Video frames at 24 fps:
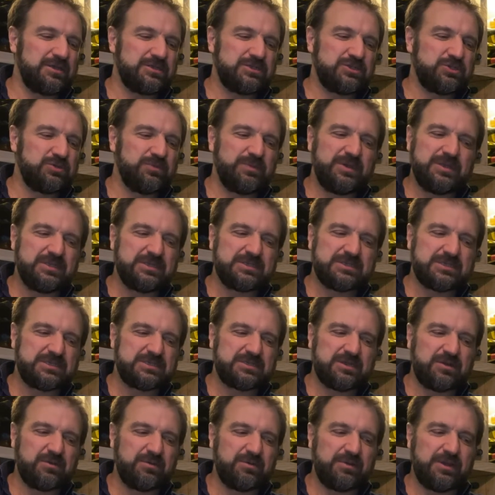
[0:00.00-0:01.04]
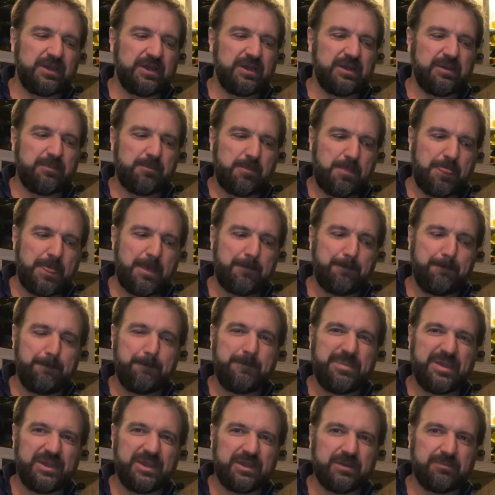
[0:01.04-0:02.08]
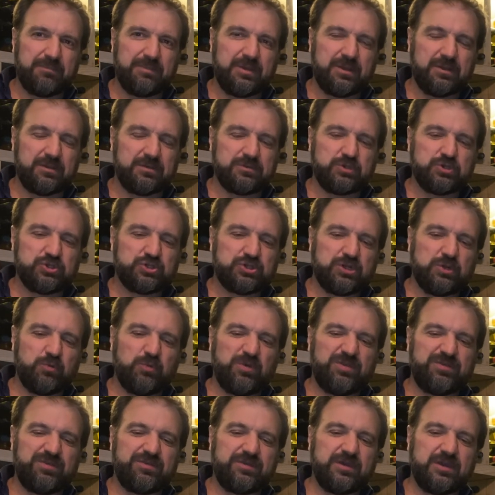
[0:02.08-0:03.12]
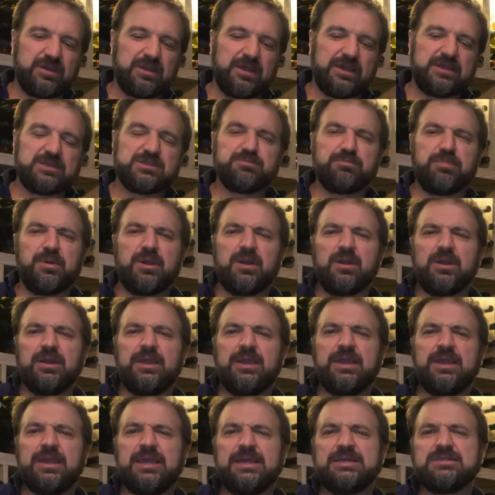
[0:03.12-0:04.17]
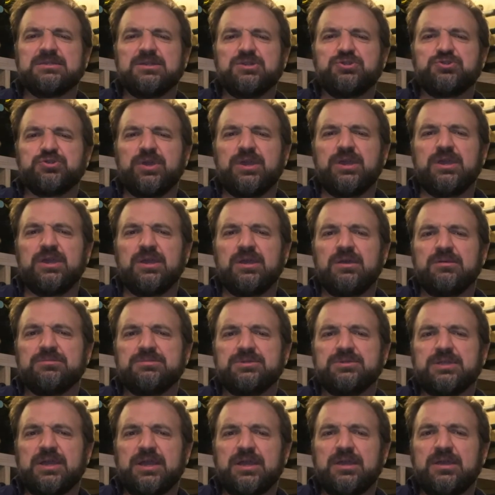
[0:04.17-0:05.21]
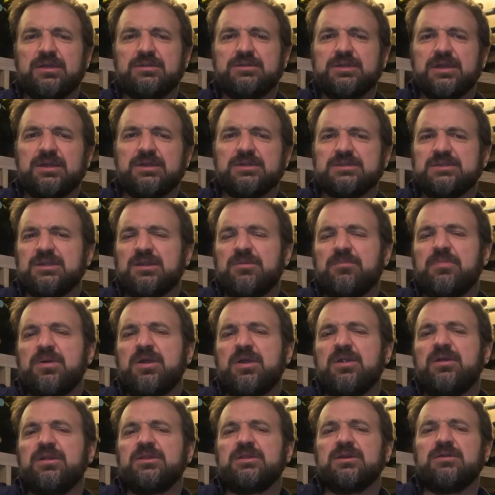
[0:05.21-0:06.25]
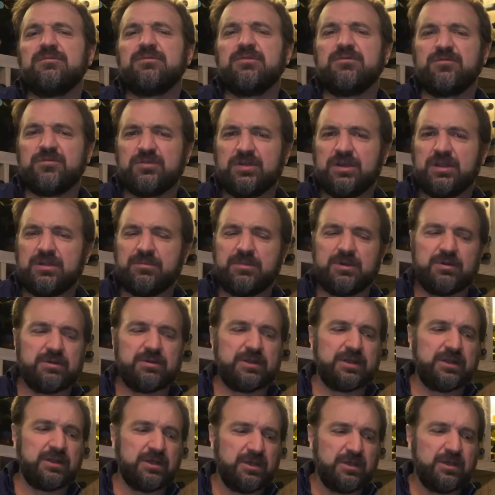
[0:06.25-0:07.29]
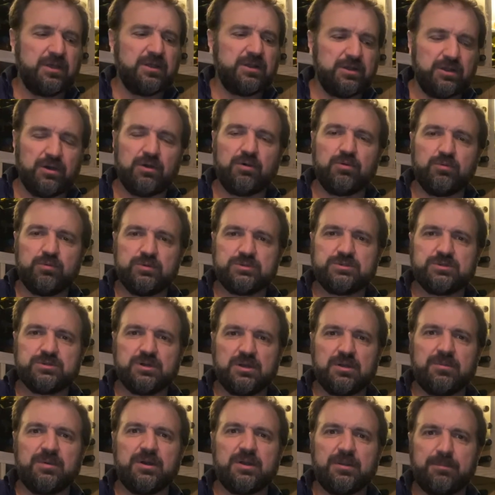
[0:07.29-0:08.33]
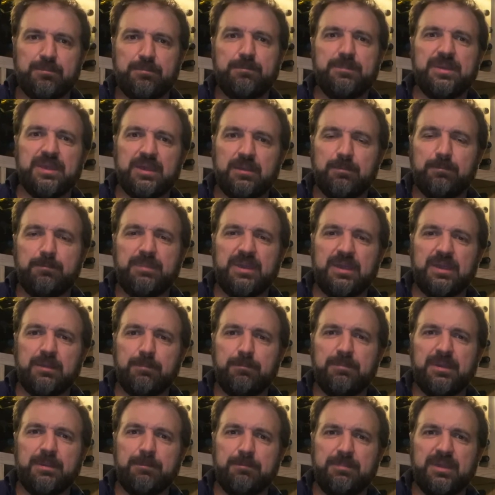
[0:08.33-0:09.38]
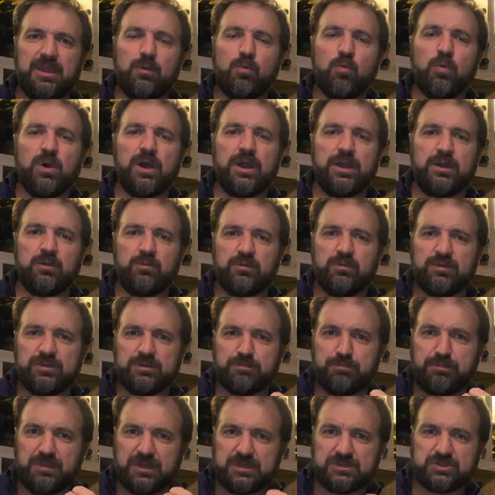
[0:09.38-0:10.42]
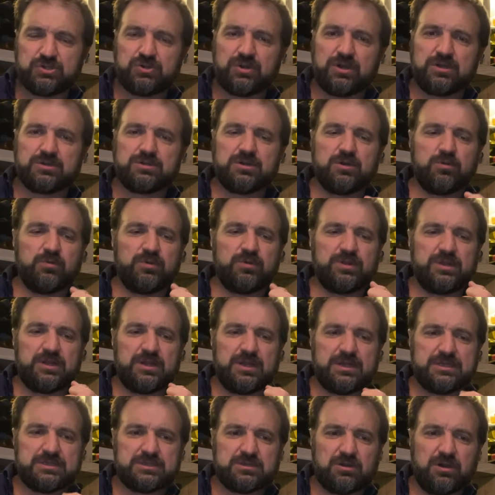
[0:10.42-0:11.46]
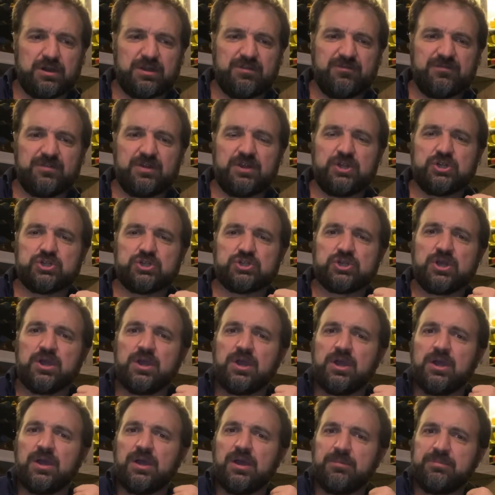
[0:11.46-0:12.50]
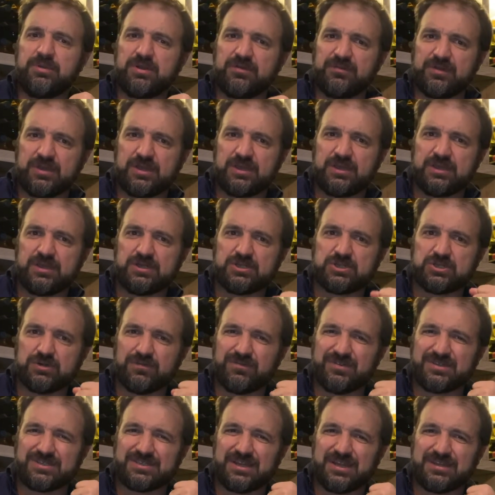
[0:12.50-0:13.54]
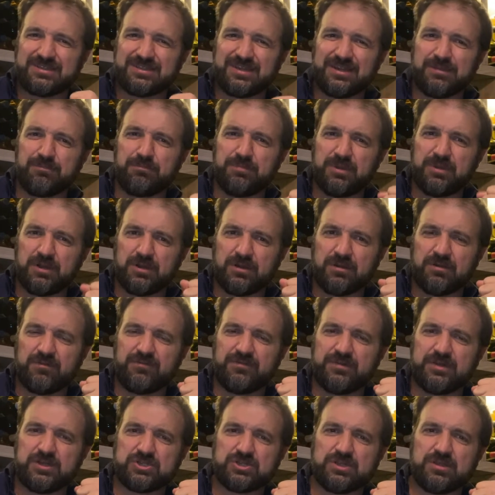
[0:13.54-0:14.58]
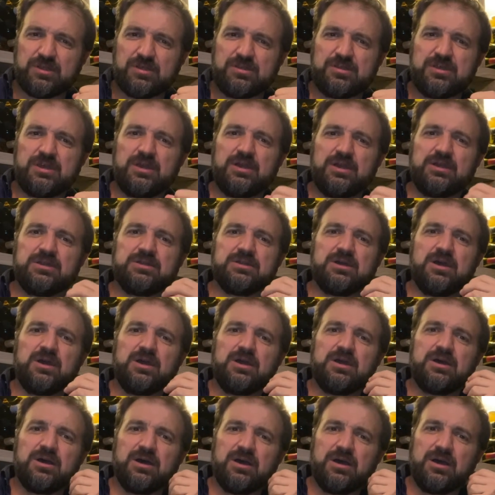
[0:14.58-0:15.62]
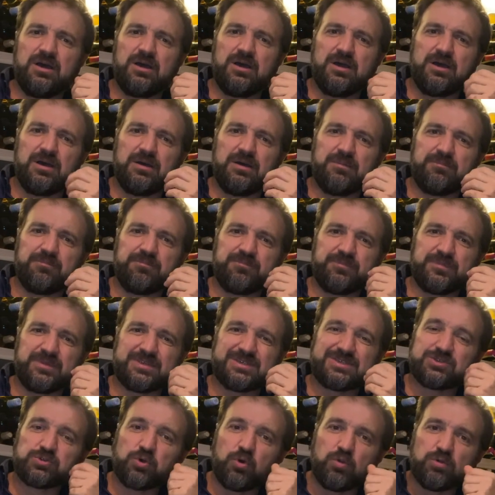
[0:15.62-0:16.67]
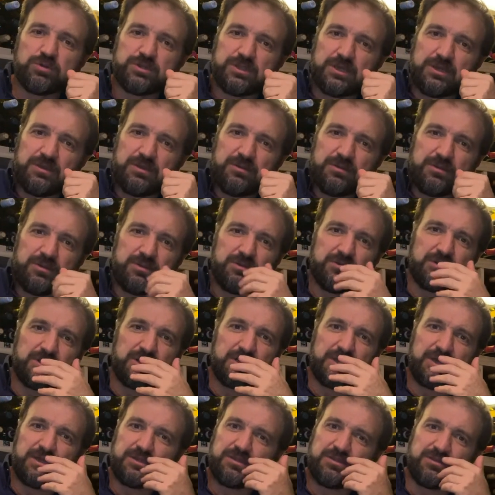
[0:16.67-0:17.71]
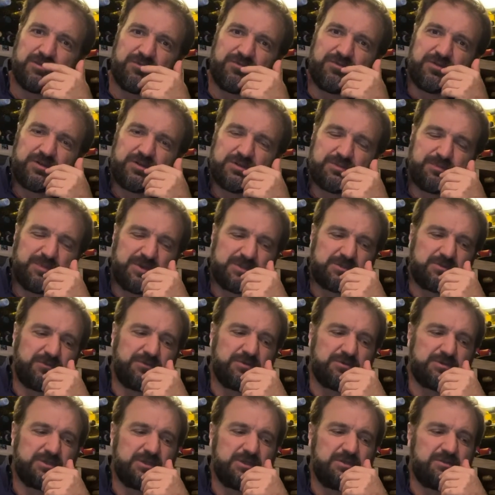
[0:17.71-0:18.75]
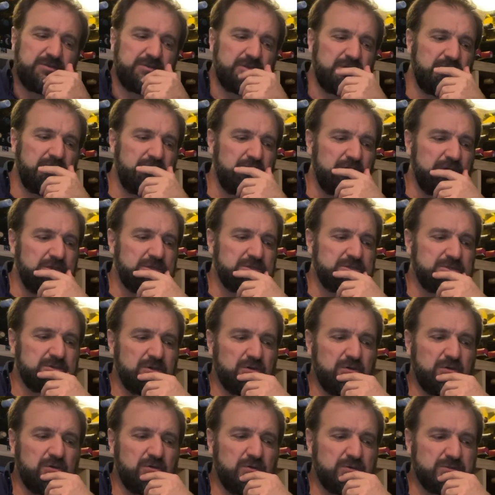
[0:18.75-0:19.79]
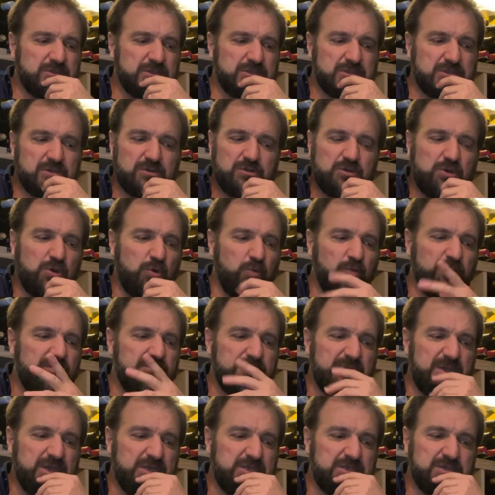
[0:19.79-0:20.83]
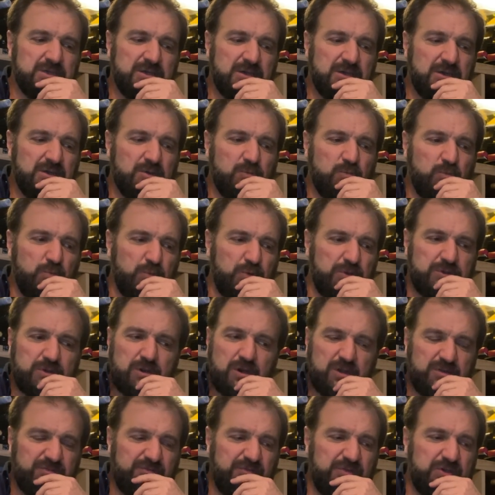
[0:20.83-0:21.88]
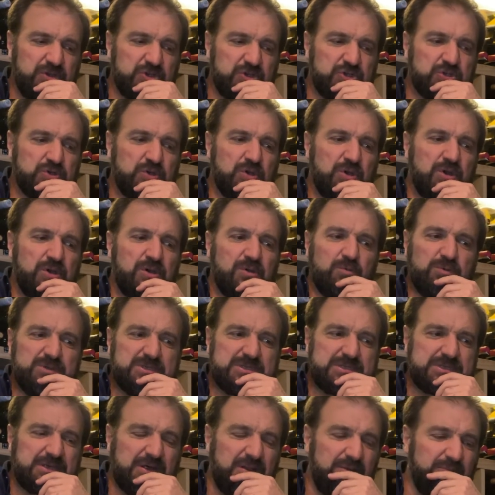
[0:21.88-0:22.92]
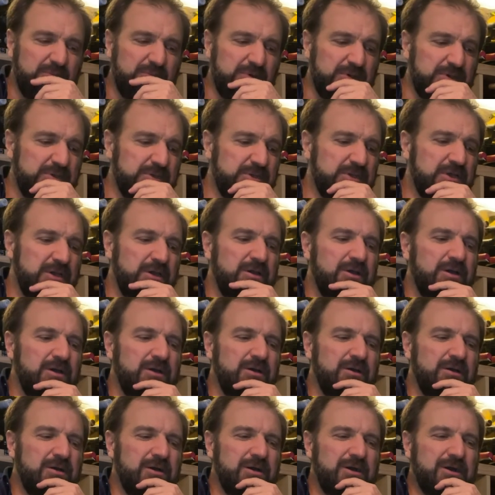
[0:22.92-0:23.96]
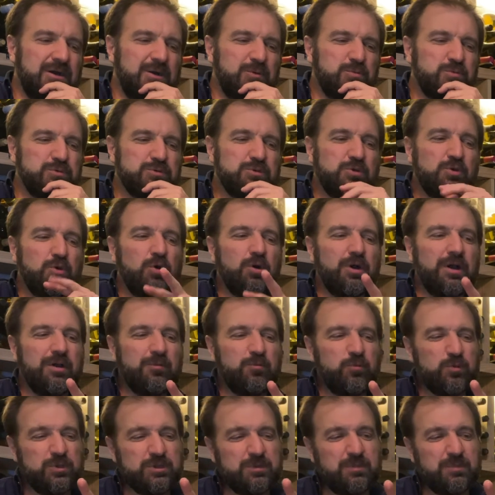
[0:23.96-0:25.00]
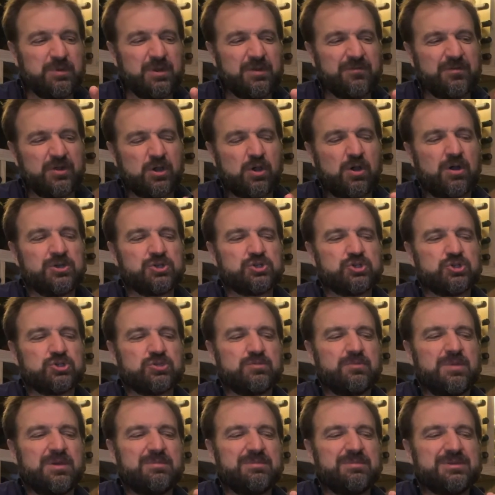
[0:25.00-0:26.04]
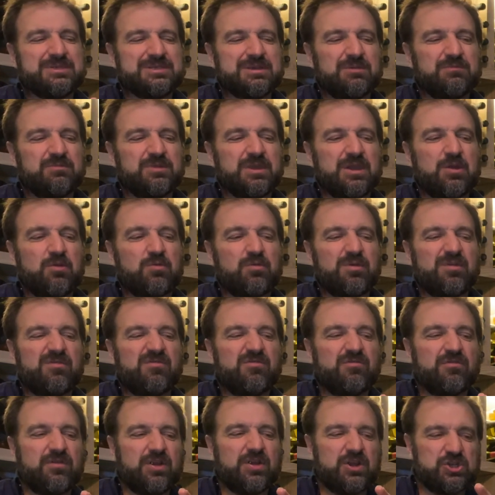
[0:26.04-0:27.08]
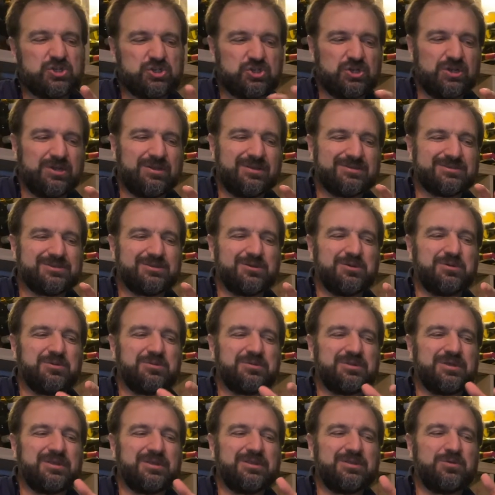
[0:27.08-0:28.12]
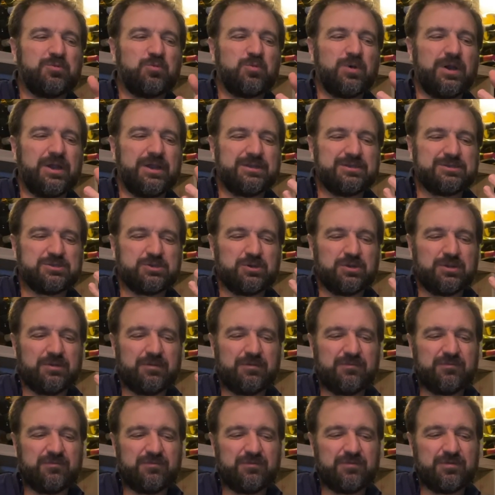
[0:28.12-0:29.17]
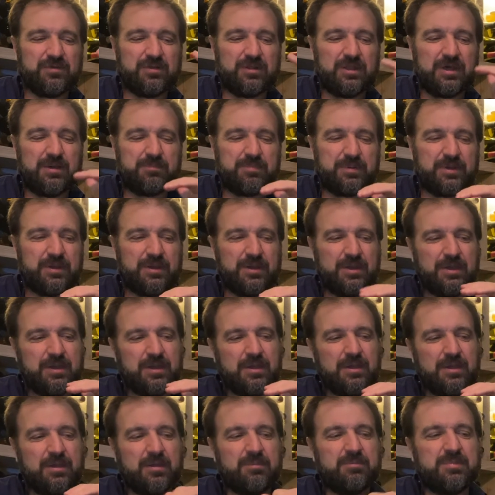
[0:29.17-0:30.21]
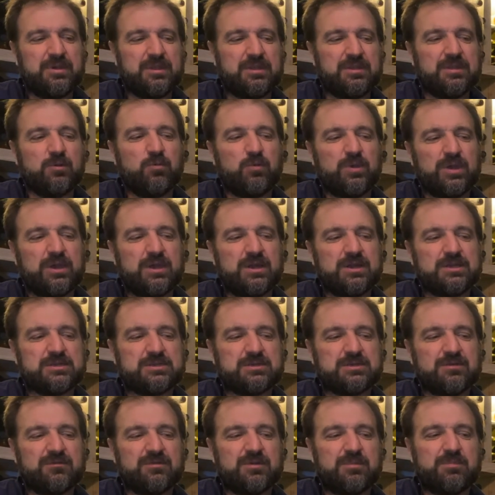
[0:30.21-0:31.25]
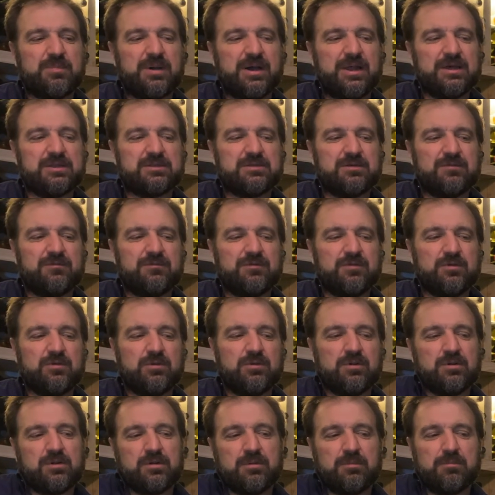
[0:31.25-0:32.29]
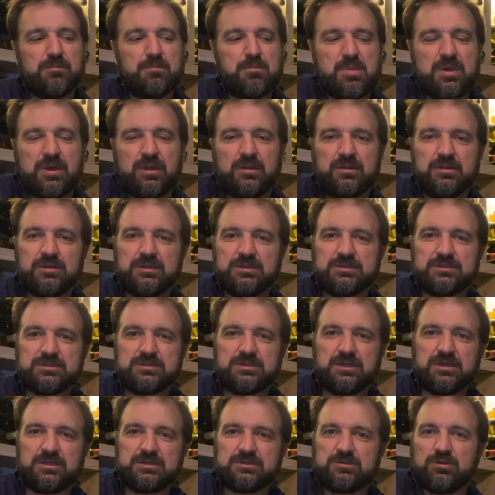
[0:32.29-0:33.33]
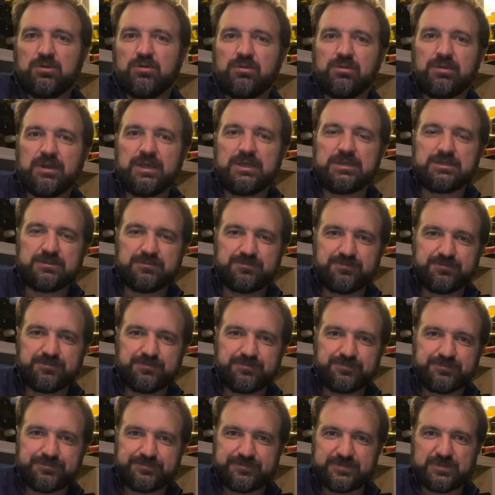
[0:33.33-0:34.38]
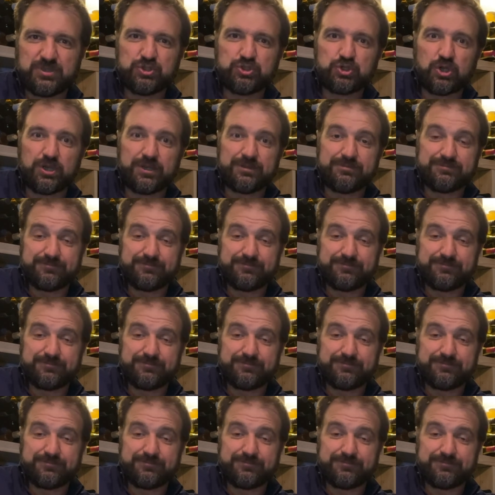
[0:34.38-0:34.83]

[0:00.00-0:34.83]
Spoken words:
To me, this is a big meal. Usually we think like sparkling, easy drinking, take it as an aperitif and forget about it. No, we're talking about a big wine with a big structure, with a nice honey finish, a bit of a hint of a slightly mineral finish at the end. Salty you can get in the front part of your teeth, so this could go with meat, with codfish, with salmon. I would go with a bit of a contrast, maybe something refreshing, so that the wine is going to fill up a bit the weakness of the palate if your meal is not so great. Enjoy.